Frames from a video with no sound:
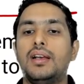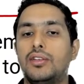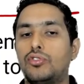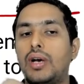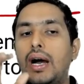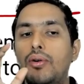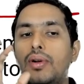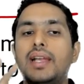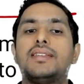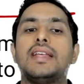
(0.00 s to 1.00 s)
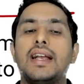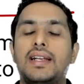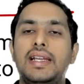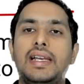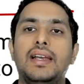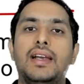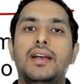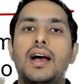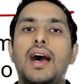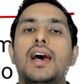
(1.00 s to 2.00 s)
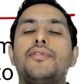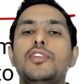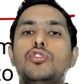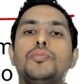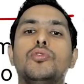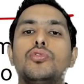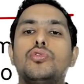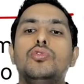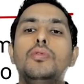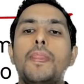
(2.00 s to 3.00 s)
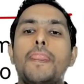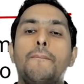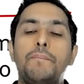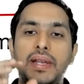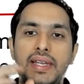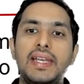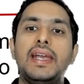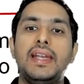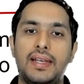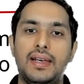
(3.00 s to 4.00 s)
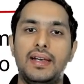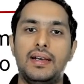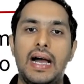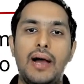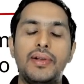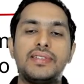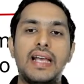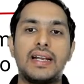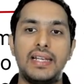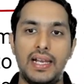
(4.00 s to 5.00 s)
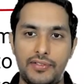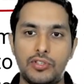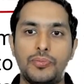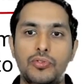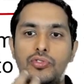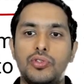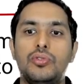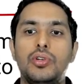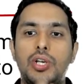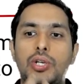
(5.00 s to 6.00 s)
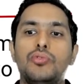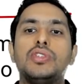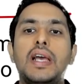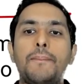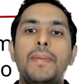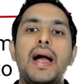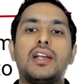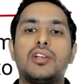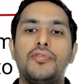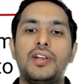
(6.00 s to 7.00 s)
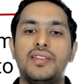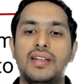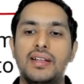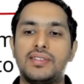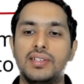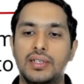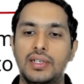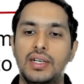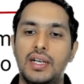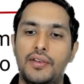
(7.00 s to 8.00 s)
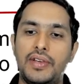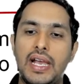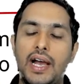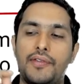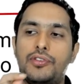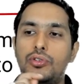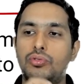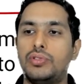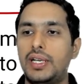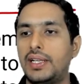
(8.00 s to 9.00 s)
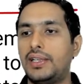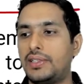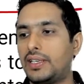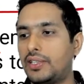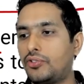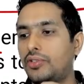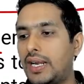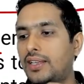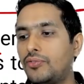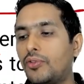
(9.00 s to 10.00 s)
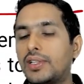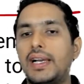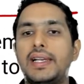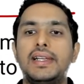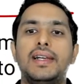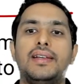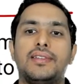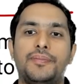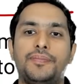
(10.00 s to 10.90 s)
So how exactly are we supposed to mitigate? How exactly are we supposed to, reduce the impact of a disaster? We have to do that diligently. So that is what the idea is.